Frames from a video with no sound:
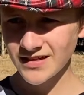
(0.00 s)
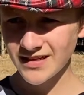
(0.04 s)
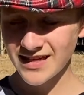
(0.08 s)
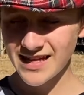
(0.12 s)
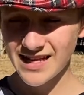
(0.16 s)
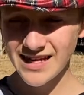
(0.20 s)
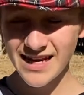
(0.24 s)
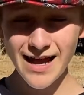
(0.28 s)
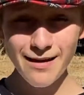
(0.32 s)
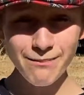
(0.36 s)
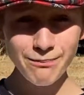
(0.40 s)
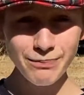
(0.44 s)

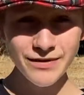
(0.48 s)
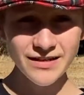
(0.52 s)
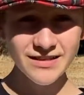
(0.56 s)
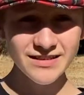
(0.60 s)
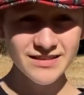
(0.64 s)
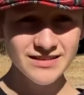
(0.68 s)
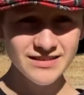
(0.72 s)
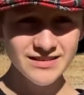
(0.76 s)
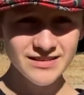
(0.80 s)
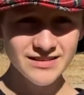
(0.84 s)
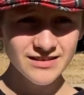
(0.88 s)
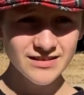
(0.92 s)

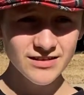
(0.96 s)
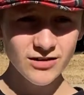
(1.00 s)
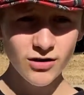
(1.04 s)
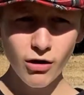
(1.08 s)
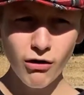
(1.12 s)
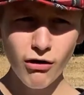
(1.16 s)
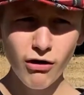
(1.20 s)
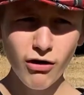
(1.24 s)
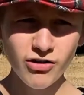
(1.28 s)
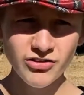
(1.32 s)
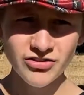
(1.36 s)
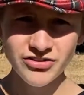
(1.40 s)
Elapids
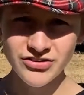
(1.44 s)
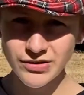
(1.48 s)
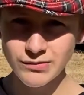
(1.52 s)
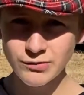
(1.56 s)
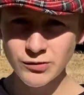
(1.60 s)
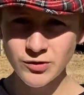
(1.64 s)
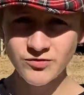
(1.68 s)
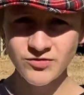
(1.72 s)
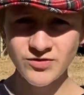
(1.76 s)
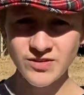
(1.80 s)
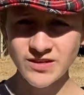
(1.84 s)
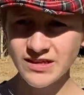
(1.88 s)
are some
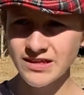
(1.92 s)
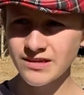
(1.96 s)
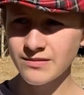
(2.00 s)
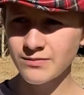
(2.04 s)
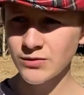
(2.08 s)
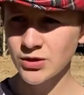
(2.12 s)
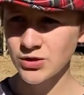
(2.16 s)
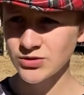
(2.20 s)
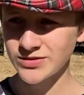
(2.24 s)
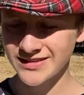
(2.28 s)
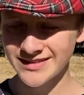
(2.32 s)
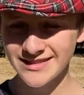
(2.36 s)
of the
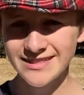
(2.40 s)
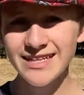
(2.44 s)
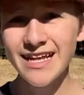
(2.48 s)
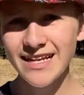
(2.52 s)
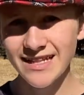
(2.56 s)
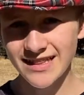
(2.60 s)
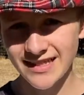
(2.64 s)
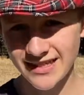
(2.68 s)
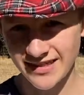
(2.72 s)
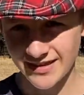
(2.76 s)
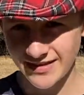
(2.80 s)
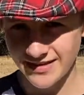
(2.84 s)
most
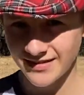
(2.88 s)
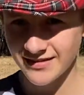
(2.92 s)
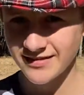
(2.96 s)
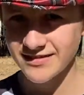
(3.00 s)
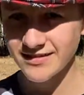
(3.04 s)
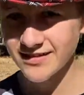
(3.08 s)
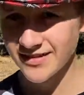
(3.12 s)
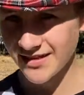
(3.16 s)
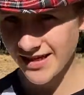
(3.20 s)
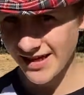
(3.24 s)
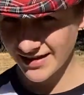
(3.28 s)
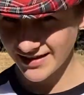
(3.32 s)
deadly
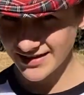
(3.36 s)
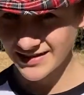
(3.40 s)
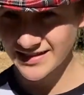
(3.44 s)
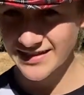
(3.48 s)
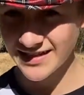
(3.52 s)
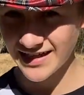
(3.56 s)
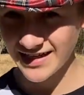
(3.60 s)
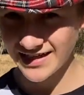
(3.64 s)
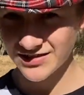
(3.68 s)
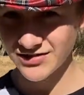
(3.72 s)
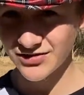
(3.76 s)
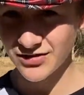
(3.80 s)

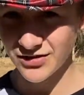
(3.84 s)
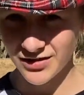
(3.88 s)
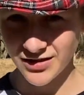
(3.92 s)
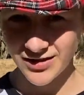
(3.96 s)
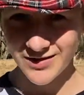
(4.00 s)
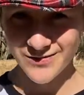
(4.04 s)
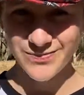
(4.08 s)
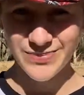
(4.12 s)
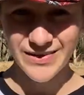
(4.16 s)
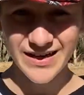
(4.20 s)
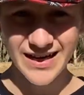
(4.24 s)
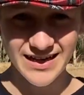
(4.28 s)
snakes on
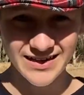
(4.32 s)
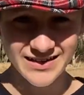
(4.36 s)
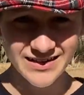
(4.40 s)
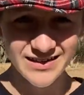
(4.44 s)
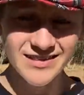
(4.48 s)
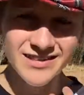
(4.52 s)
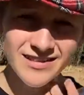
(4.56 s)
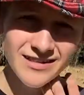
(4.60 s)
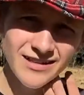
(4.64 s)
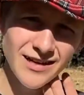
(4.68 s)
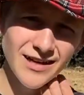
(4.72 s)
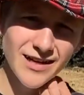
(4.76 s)
the
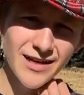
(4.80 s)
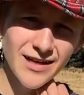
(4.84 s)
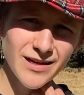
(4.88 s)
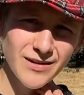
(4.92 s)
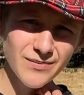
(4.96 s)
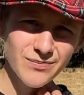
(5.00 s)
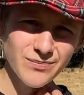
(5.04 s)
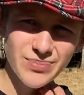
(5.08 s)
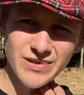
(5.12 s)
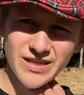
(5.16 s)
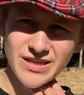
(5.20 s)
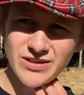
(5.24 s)
planet
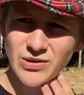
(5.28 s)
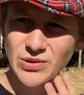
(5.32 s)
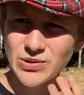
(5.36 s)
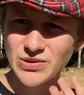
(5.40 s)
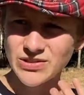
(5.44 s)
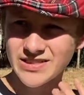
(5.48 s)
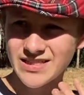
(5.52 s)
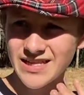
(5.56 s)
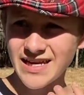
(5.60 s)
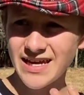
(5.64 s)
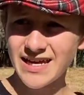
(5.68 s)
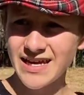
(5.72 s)

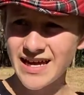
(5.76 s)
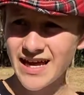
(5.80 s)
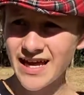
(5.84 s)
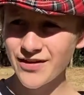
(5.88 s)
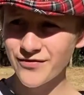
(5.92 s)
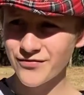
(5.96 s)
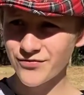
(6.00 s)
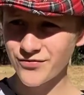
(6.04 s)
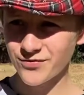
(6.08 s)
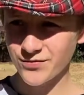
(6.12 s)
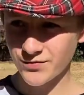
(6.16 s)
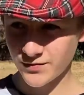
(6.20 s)
because they
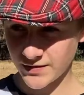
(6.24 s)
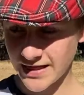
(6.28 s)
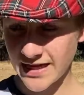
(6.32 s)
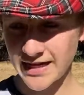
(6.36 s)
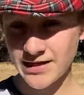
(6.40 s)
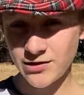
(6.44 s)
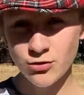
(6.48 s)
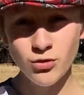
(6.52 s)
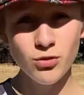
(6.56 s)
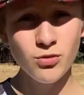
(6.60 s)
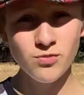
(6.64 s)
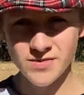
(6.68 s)

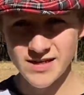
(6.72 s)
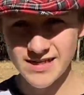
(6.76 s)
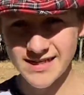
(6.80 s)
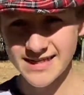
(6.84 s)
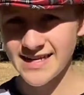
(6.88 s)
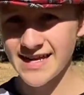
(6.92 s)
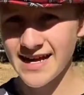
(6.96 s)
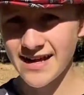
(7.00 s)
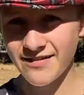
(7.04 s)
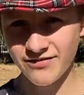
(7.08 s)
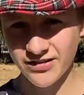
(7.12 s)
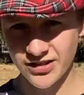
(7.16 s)
normally
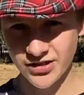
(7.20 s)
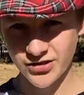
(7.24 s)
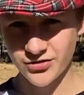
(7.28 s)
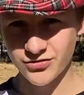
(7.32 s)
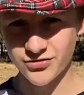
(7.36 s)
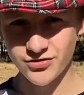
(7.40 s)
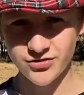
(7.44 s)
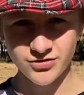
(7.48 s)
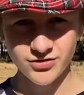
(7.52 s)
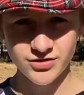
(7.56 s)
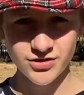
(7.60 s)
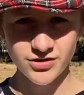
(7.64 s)
have a
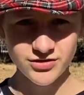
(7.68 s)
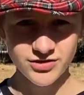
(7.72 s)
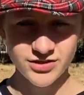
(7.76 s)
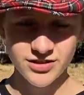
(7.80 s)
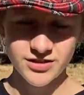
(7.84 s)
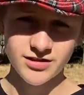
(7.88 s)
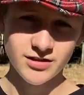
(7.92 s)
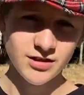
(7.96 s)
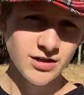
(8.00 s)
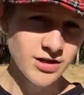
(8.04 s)
neurotoxin.